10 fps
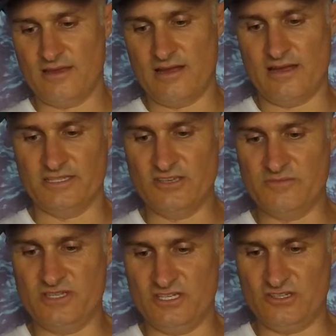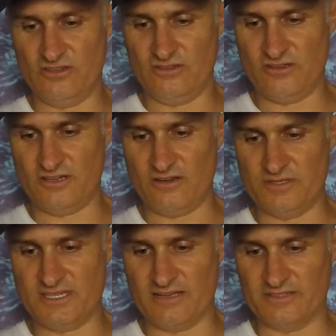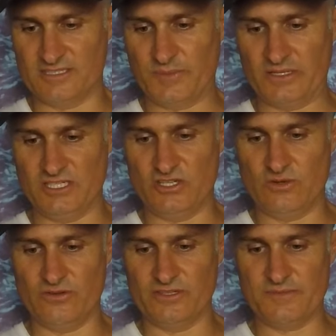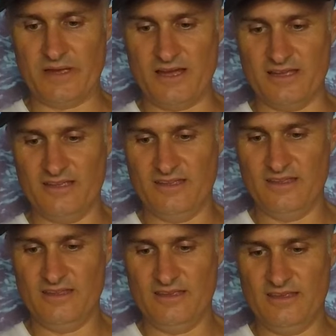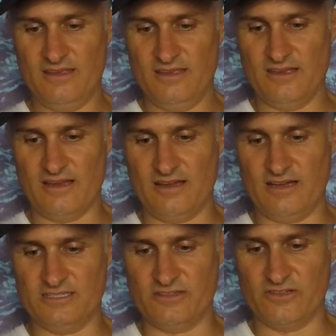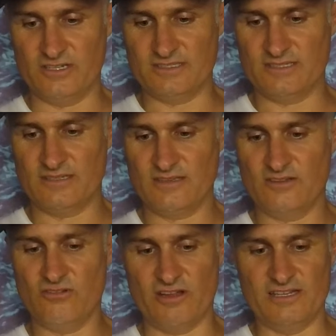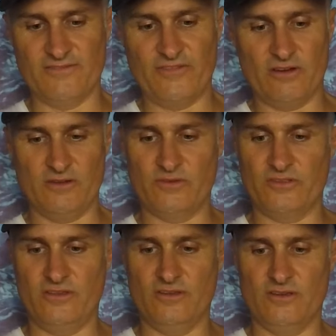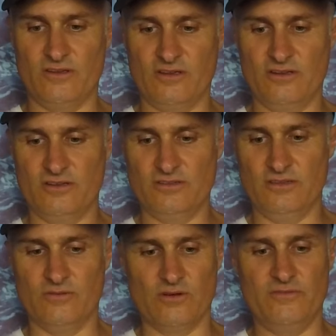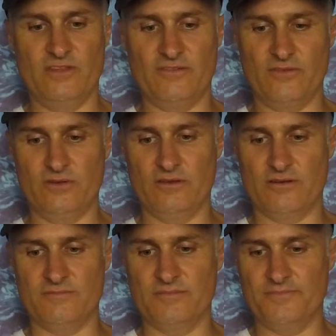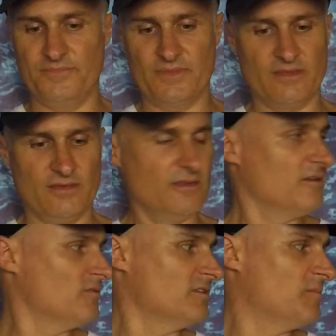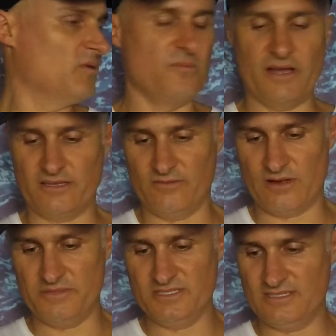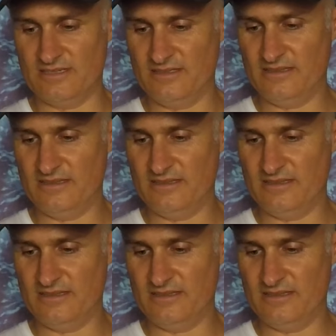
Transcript: In terms of your shooting line, I always cut this pretty short, this part, so that it's not interfering with your groove there for your when you pull back your rubbers.